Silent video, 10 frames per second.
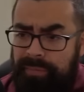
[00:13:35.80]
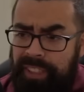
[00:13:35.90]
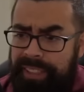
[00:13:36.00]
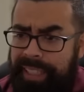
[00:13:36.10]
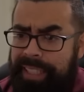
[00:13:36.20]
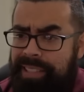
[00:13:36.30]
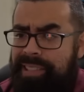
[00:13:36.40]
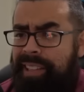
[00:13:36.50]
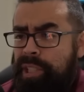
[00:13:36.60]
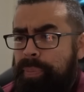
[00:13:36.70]
They get the
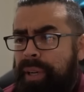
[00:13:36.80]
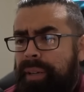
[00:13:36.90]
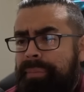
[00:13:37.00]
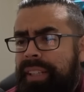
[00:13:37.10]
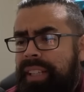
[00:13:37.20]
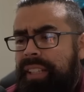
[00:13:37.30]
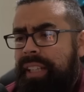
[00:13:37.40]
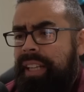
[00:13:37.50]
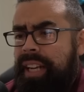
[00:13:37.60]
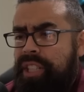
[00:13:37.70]
Sludge Bomb.
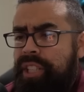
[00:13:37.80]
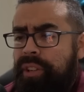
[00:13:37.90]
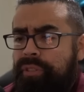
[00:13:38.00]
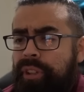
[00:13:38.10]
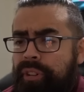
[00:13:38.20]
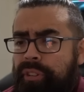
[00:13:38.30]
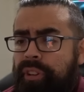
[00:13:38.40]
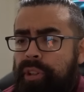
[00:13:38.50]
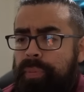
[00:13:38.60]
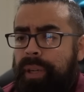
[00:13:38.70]
They can actually go for another
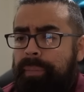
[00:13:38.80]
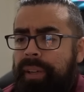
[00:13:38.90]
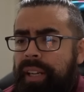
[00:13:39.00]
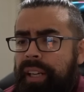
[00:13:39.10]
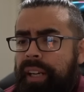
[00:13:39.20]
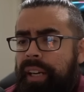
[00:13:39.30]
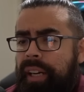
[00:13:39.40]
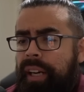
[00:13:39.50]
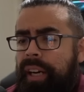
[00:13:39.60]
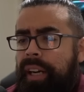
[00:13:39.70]
Sludge Bomb.
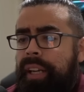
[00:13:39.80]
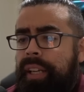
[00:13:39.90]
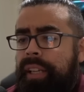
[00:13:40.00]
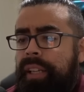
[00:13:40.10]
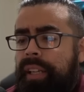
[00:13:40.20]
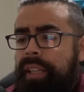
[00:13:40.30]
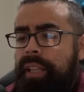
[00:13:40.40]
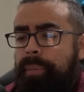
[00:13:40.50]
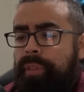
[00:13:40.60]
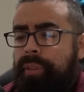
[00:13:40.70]
I end
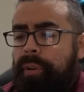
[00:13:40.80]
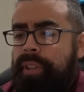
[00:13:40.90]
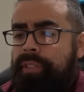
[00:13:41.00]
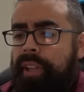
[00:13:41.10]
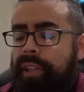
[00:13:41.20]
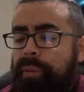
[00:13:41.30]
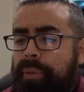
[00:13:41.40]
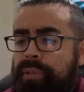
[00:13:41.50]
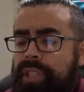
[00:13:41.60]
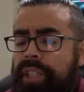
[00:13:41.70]
up throwing Psycho
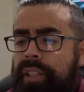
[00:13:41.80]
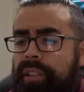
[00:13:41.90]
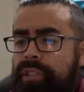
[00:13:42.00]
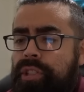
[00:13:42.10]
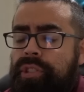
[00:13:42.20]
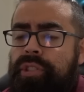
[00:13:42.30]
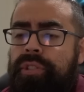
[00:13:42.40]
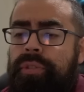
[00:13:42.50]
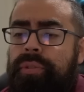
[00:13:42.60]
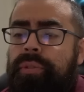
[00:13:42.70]
Boost here just
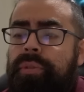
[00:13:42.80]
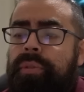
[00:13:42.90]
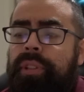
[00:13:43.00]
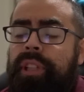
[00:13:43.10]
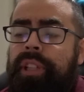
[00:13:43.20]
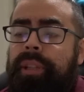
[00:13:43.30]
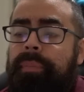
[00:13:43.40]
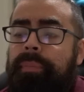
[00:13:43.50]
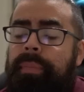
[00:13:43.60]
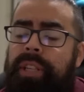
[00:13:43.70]
to
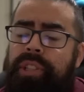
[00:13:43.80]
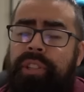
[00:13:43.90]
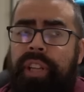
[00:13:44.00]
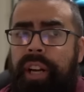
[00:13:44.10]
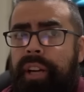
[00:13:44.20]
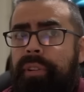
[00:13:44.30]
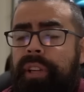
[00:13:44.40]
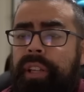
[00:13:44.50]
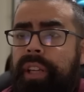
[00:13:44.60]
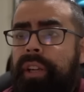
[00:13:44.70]
make sure that I don't
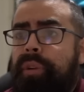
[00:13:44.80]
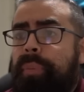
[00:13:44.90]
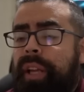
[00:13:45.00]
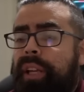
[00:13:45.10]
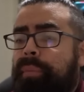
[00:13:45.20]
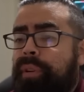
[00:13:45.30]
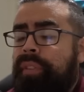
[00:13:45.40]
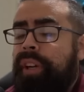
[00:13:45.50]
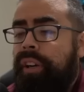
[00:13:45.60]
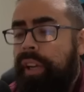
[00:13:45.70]
get KO'd by any move
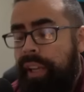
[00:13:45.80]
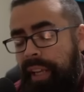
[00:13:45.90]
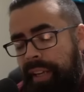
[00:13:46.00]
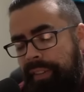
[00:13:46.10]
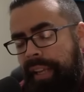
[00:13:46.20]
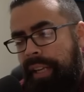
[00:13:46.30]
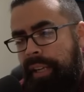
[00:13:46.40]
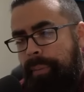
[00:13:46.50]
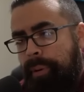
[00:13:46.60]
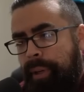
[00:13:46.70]
here. And if they end
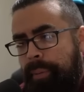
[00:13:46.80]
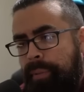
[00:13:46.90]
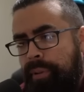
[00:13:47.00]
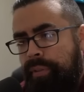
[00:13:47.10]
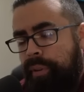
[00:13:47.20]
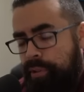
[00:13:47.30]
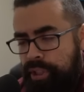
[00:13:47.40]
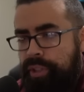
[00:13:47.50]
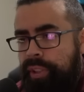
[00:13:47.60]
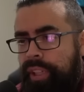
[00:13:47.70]
up throwing a move, or
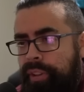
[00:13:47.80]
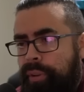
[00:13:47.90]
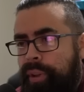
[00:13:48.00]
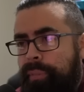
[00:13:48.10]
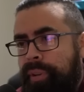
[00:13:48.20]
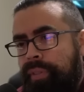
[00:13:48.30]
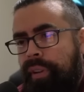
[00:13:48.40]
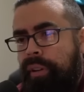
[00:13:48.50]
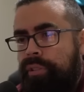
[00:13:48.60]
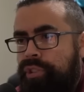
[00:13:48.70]
shielding and throwing a move,
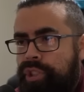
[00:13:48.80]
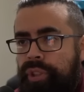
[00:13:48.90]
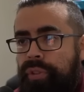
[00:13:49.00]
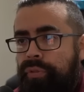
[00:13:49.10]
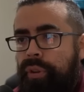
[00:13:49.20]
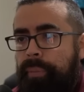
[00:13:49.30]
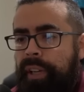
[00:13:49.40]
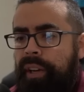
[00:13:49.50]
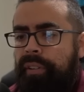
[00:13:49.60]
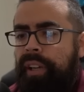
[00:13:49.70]
I'll just shield and farm
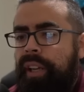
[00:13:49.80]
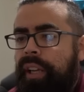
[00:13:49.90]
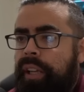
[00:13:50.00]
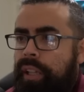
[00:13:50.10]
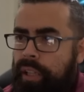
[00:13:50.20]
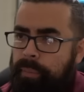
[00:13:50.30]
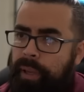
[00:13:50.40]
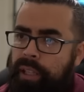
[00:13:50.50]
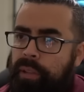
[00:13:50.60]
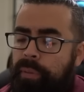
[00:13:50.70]
down. They come
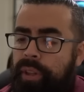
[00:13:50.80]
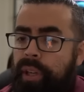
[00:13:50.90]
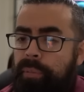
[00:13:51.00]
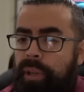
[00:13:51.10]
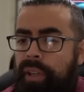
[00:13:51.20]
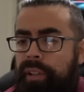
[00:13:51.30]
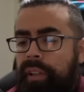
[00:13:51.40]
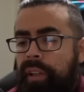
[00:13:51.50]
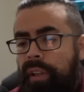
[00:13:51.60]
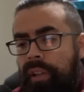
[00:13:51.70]
back in with the Umbreon.
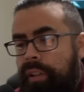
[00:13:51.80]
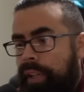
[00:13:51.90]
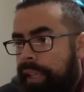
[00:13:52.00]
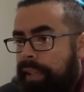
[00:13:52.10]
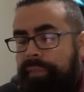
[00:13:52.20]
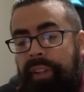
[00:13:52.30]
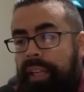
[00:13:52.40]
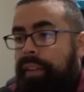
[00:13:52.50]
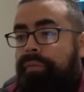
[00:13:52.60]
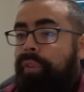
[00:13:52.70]
They definitely
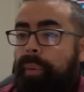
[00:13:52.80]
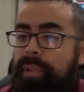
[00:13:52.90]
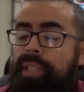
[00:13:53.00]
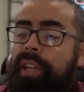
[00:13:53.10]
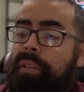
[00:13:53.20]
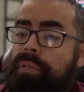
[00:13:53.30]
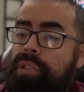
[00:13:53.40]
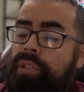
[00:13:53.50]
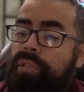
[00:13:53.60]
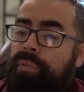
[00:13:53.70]
can't farm us down,
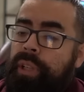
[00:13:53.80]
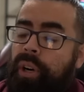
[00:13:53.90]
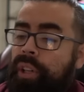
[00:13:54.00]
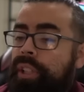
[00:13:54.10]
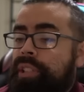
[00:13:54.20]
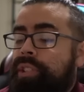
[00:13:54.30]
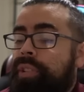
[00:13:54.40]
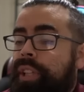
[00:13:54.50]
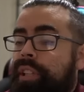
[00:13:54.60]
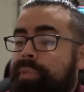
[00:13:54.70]
so we are going to still
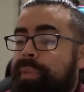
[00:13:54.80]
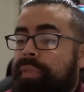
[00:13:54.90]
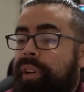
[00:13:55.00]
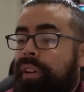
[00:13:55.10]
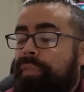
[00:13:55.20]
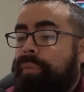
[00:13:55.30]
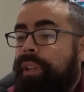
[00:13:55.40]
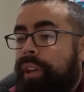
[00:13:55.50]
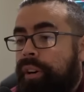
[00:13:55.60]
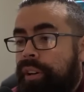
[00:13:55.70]
get these moves off.
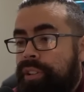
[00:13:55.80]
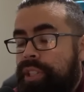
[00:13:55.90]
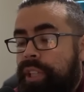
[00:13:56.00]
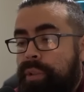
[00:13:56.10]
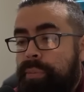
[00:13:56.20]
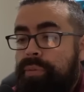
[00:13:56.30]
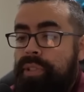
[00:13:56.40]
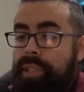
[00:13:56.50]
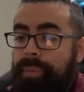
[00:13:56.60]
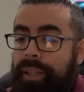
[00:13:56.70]
We are Psycho Boost
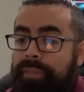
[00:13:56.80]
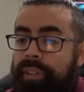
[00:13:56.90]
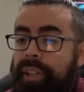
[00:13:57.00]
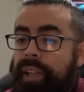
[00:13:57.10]
debuffed.